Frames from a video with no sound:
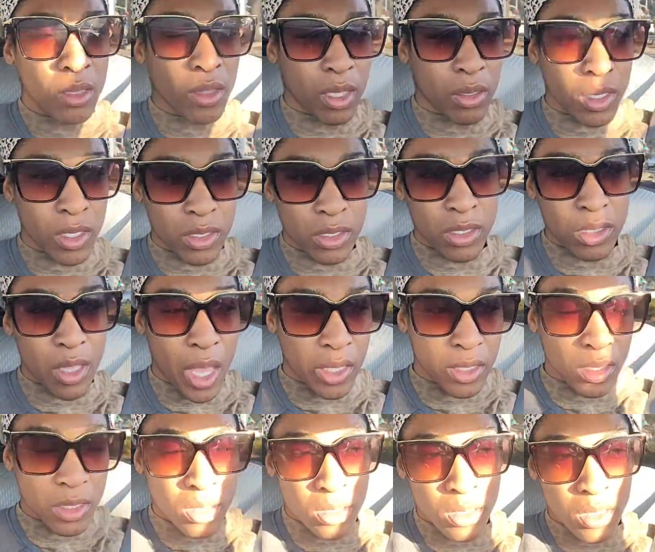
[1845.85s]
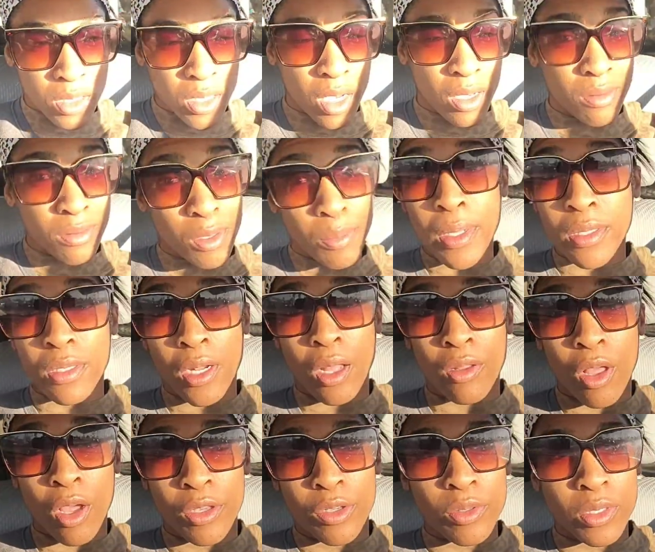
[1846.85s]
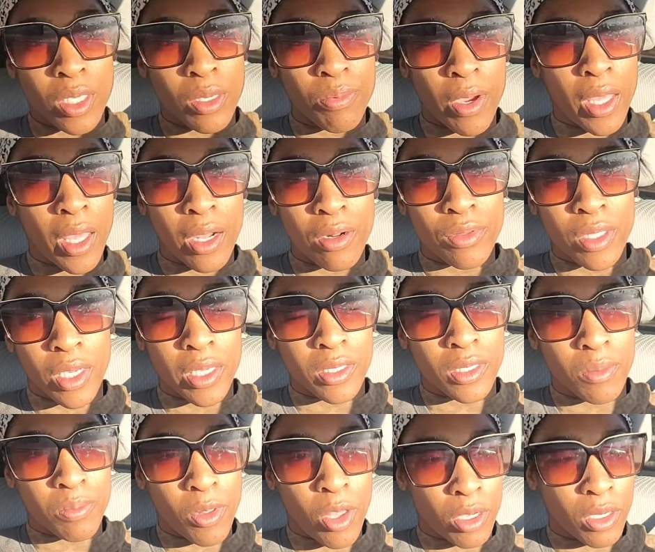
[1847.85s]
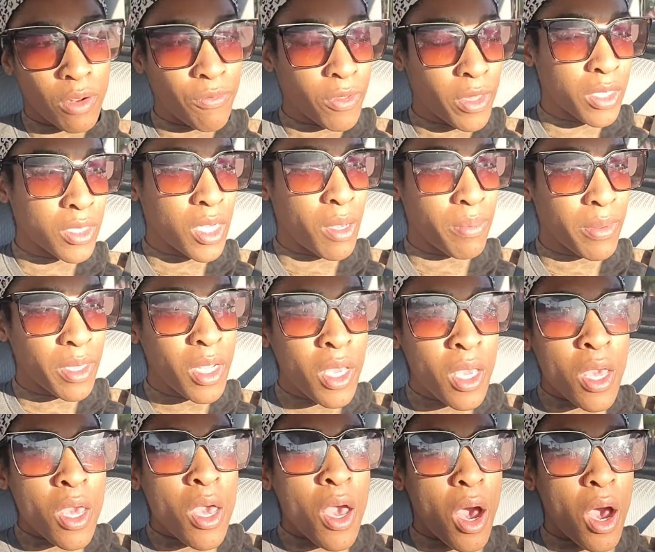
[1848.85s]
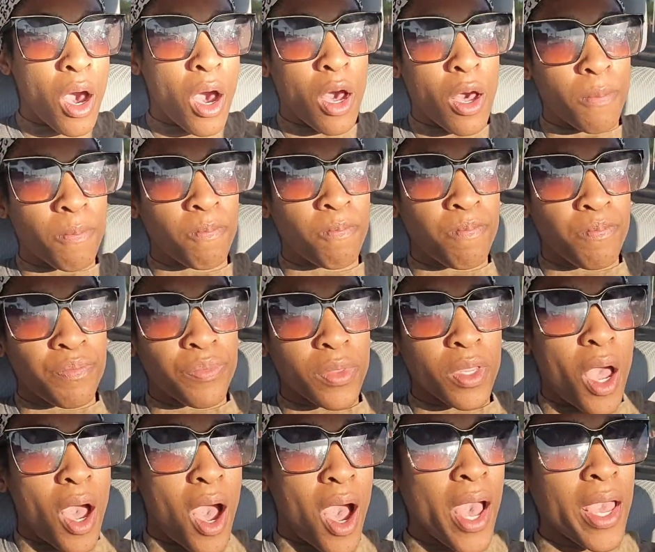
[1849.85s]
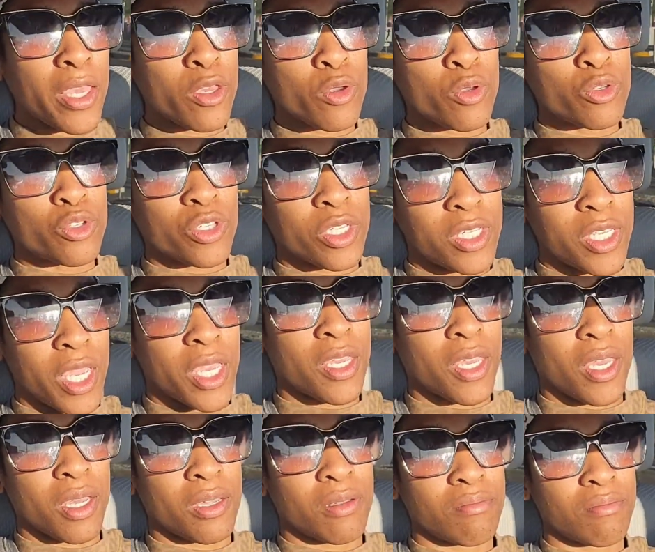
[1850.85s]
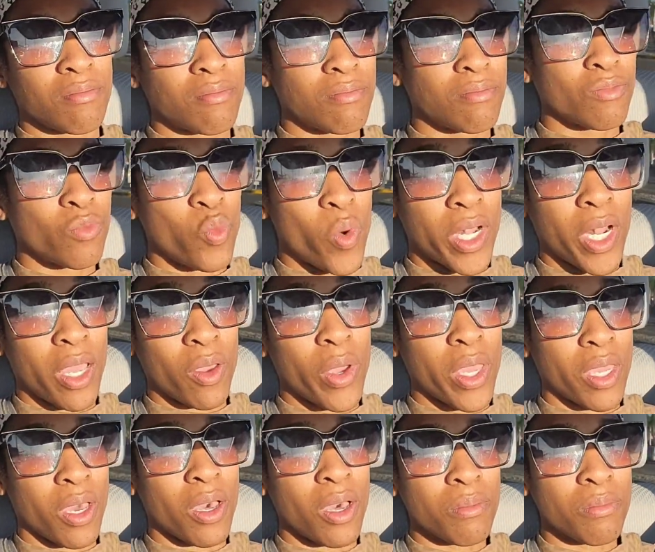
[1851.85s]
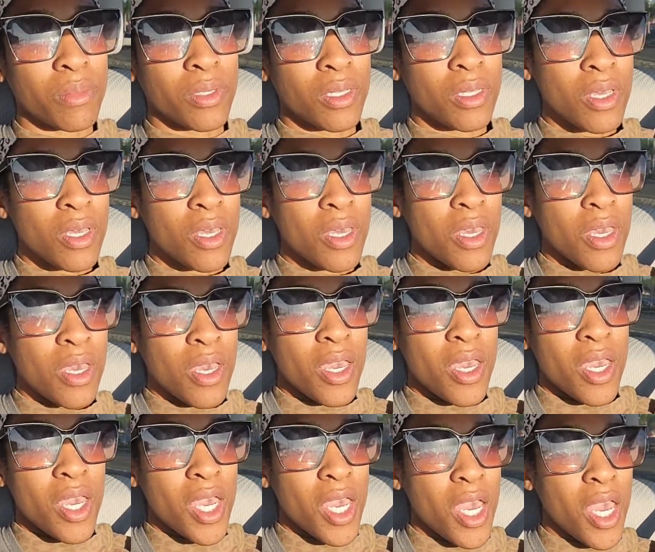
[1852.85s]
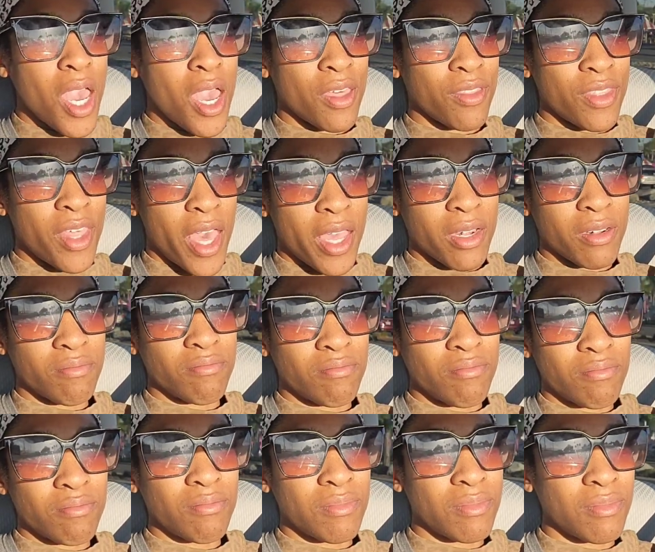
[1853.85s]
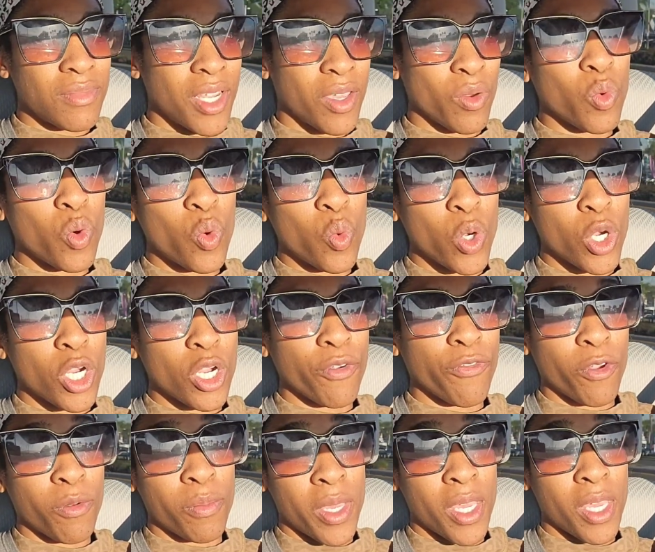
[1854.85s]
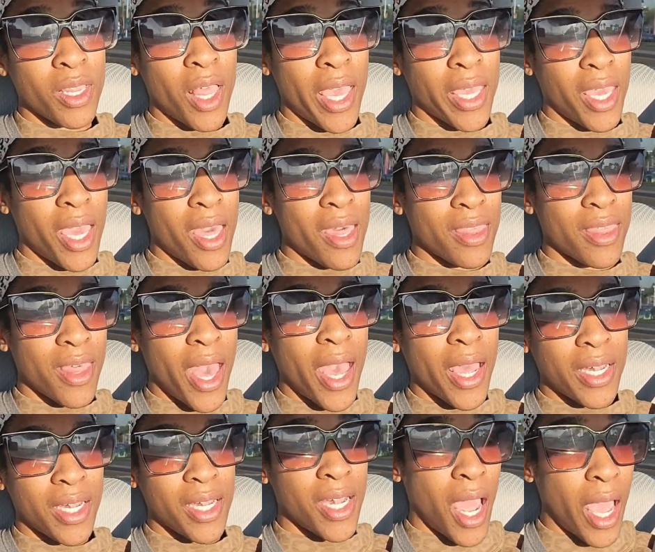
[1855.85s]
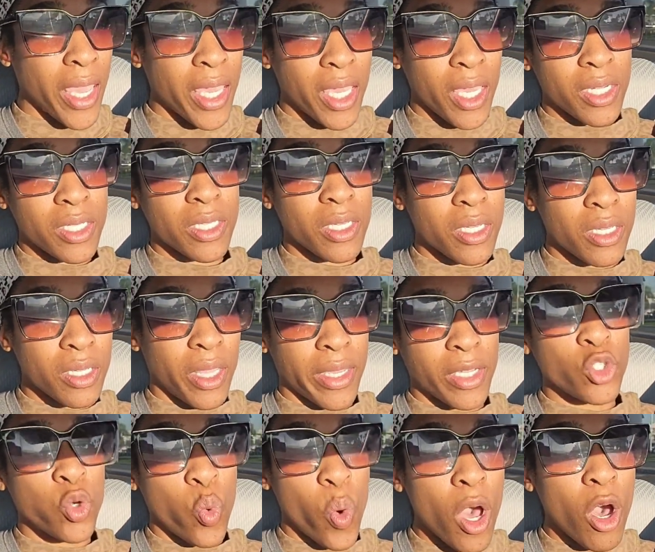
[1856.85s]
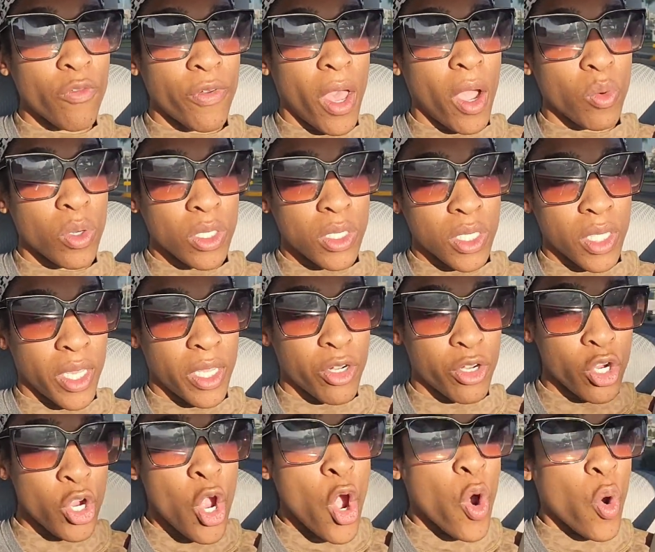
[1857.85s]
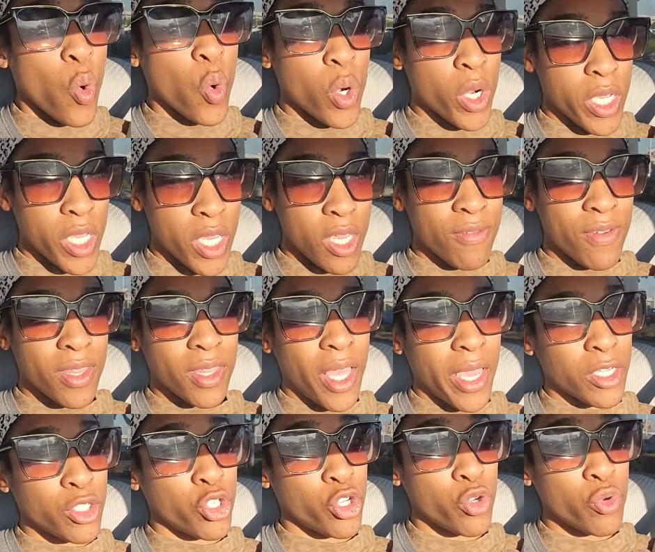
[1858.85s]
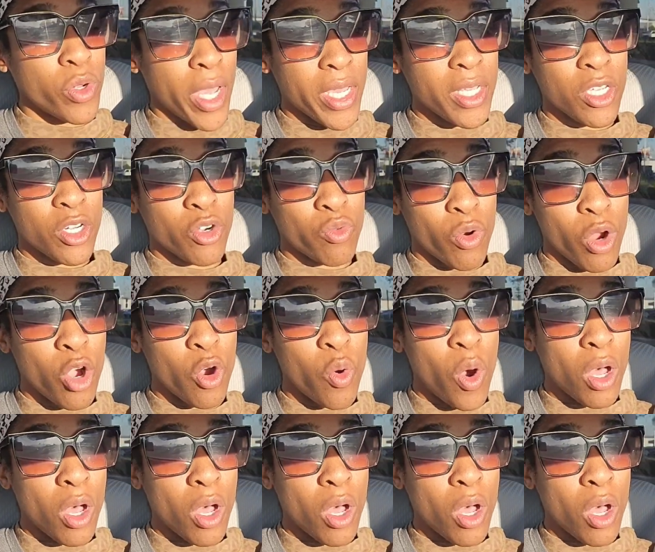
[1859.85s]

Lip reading: Like, because that's the time. It depends on how long you sleep, right? I don't think I sleep long enough for that to happen. I usually take it when I wake up, and then it will work for me like that night, like 12 hours later, or even like 2 days in a row.